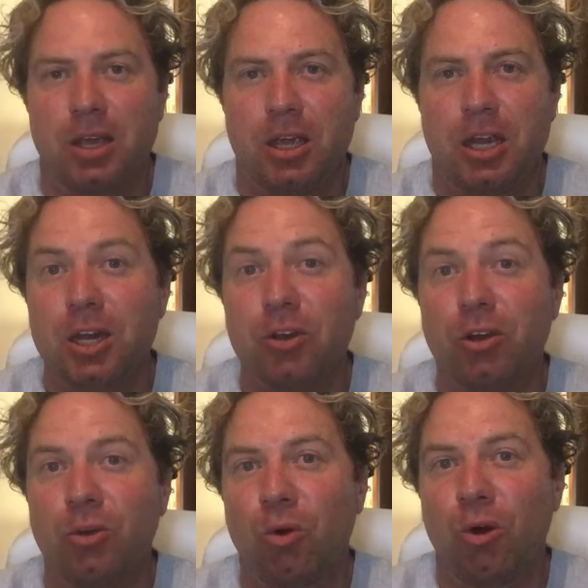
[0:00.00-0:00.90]

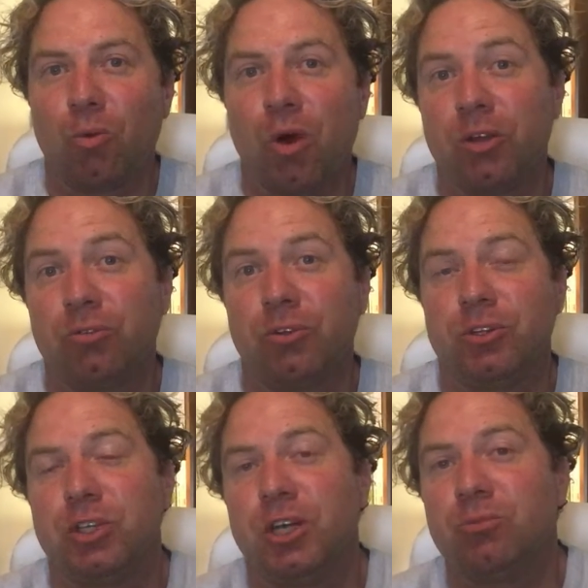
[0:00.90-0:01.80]
hindering what wonderful
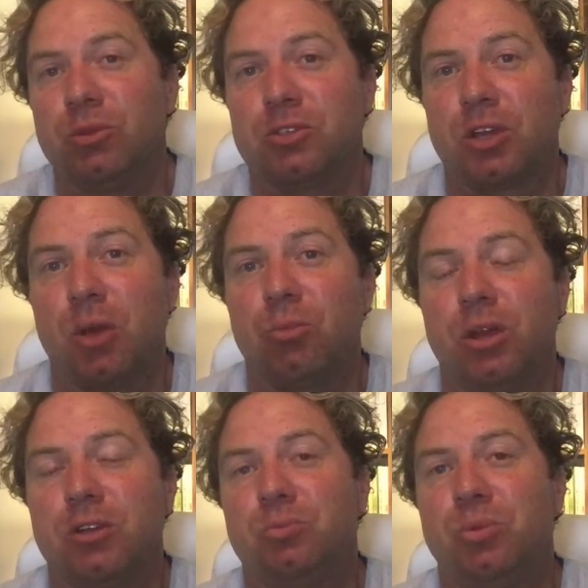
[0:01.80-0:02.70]
achievements can be
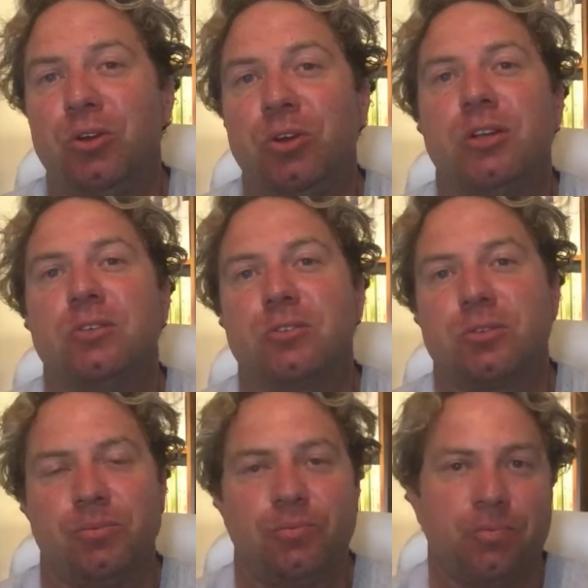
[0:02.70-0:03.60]
experienced.